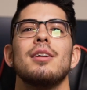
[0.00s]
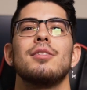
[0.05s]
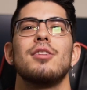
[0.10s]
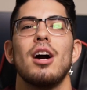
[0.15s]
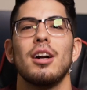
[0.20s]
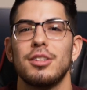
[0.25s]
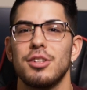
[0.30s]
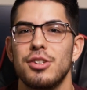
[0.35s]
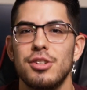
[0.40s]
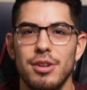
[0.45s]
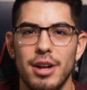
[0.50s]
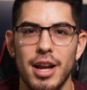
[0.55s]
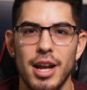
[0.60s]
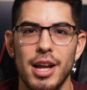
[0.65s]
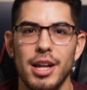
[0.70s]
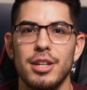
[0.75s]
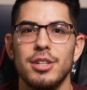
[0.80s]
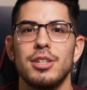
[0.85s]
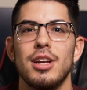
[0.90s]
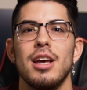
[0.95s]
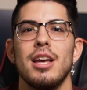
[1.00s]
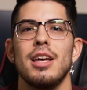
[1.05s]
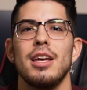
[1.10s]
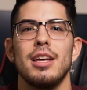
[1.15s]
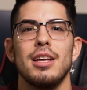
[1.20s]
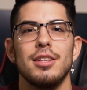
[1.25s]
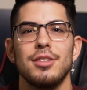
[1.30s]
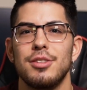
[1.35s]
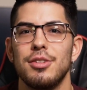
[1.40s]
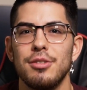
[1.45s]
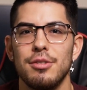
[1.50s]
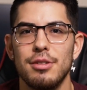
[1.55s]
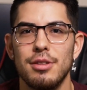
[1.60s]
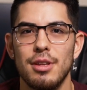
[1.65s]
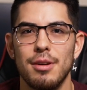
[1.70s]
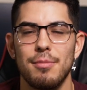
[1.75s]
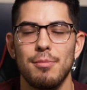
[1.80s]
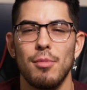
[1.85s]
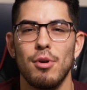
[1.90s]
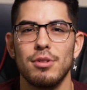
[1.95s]
Doctor Strange into
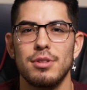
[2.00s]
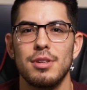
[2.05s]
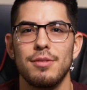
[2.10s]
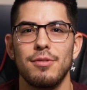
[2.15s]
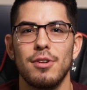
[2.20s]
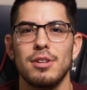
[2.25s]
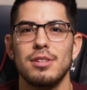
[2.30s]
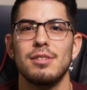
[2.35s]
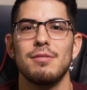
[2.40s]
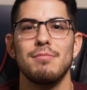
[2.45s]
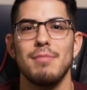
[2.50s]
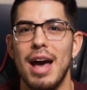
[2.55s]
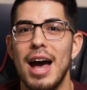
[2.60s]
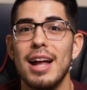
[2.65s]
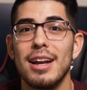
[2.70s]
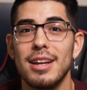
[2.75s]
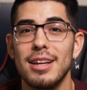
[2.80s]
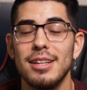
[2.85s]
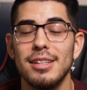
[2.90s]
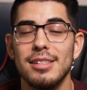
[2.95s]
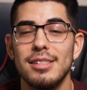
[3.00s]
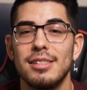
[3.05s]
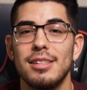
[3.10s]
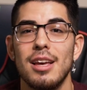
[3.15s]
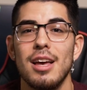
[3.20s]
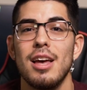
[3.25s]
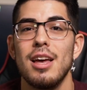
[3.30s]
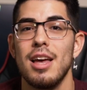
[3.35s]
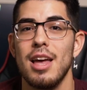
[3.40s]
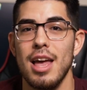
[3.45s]
the multiverse of madness.